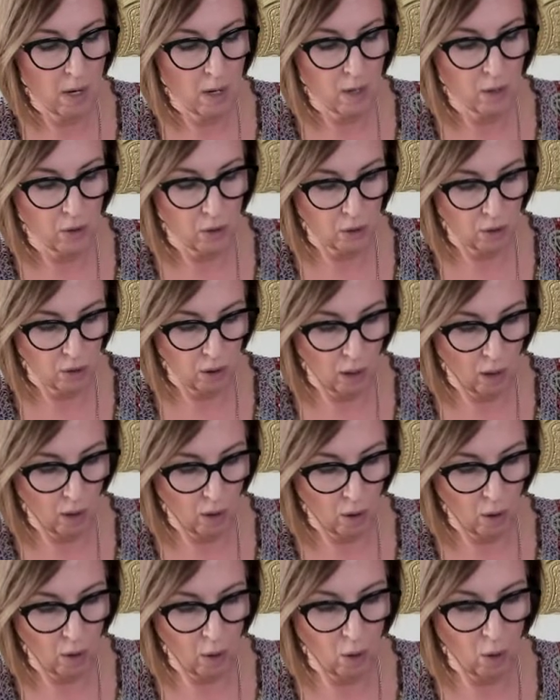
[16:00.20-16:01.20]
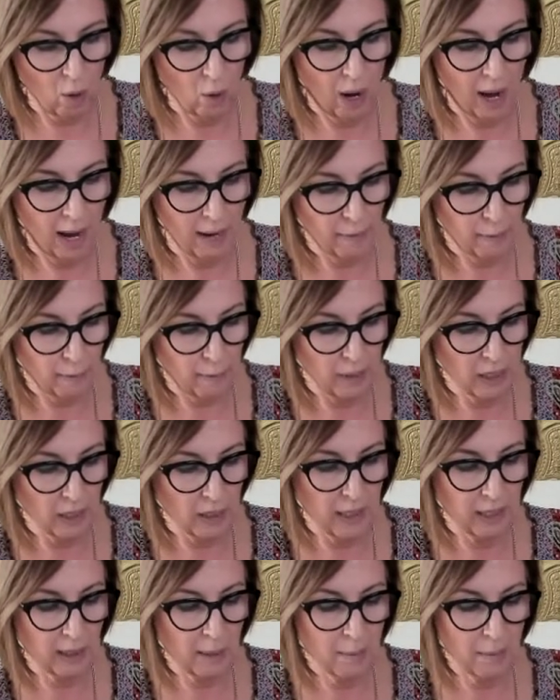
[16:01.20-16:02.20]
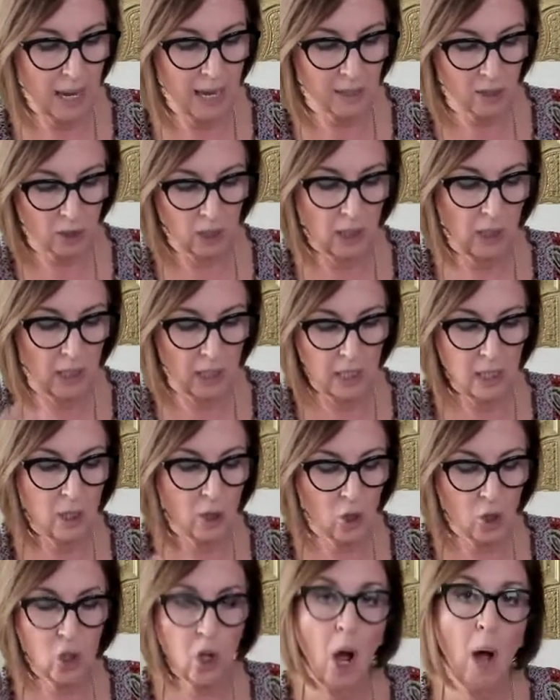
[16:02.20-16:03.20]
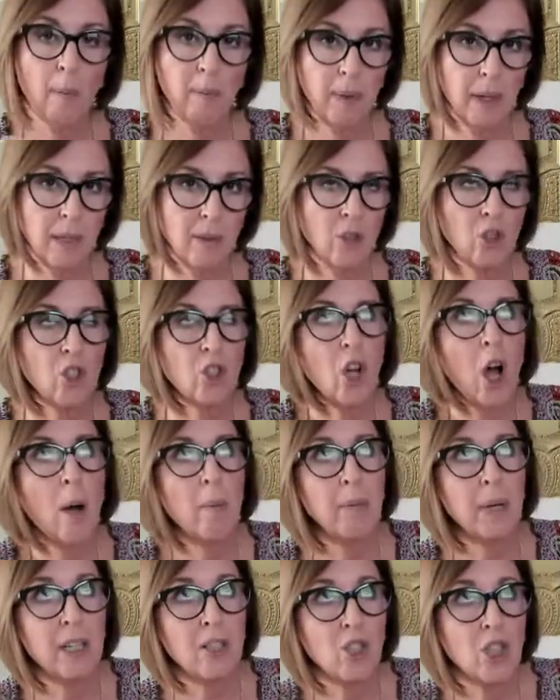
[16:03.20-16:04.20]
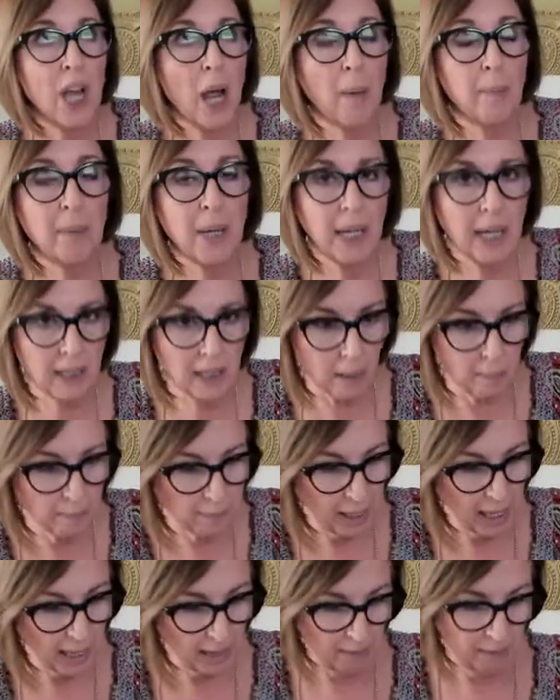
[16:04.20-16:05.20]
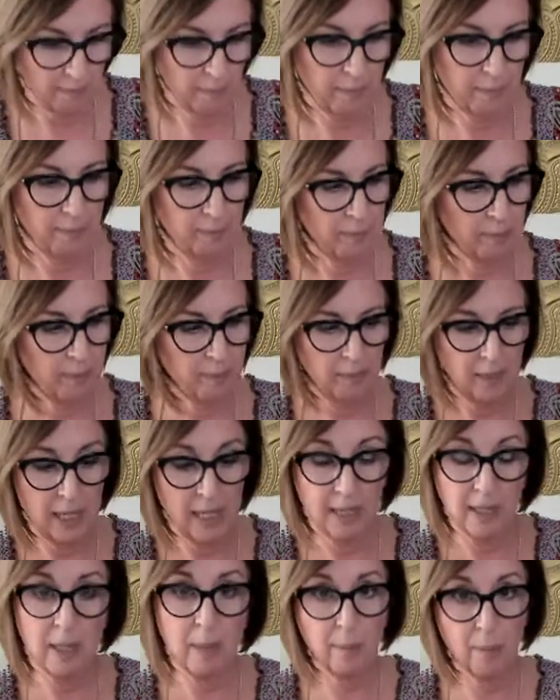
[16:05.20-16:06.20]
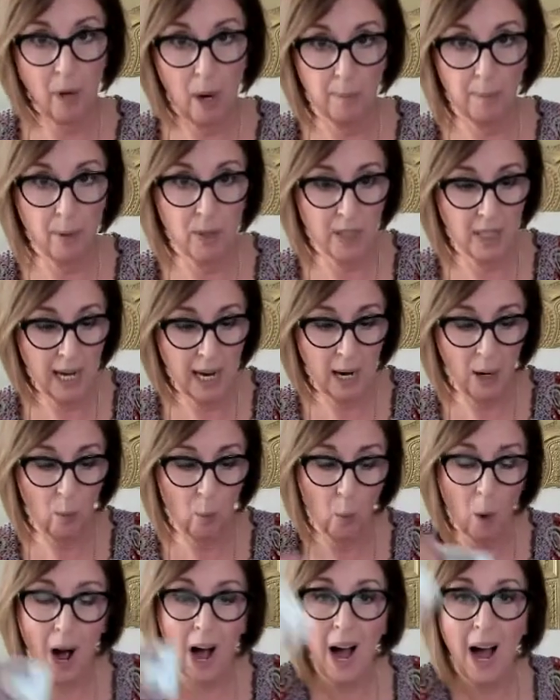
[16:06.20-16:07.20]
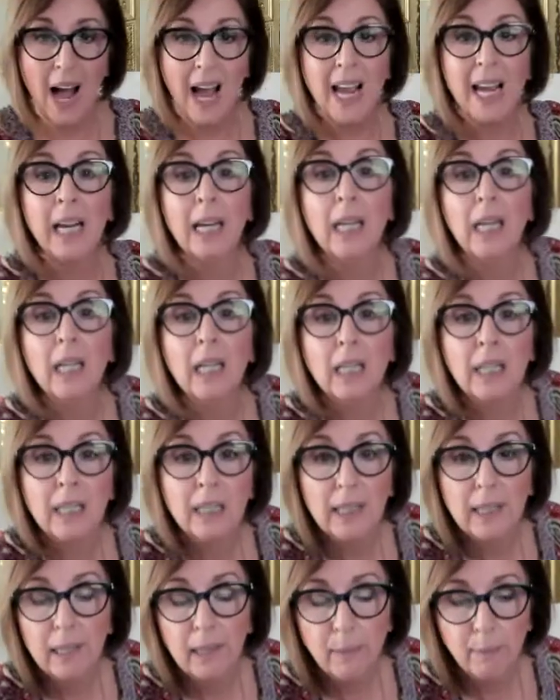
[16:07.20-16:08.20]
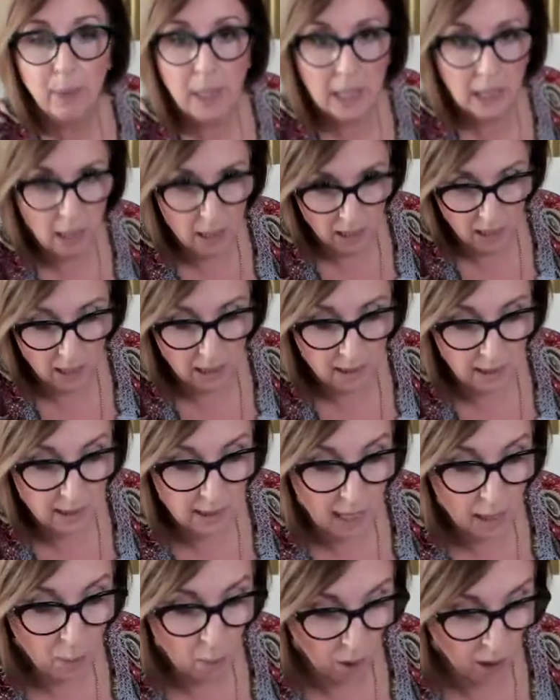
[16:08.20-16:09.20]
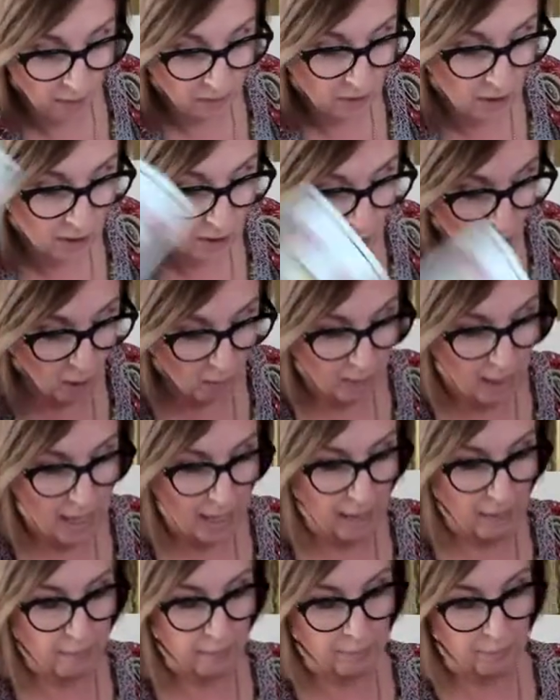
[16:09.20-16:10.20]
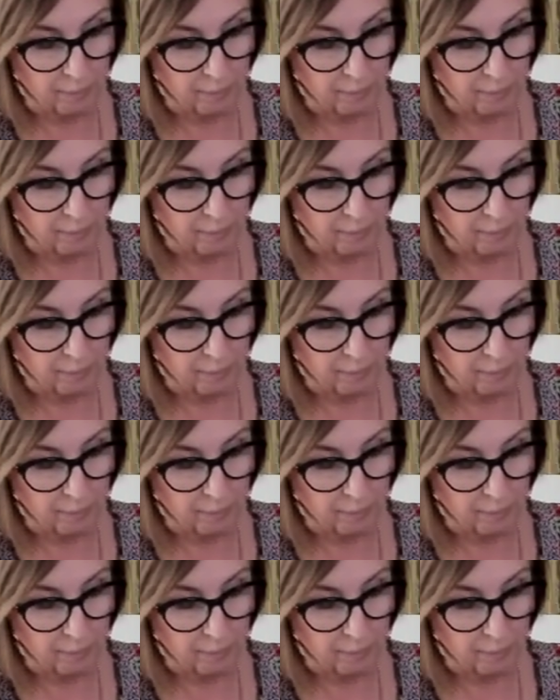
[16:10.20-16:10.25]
So I feel like the masculine is champing at the bit is the proper saying. Why? Because they want the soulmate.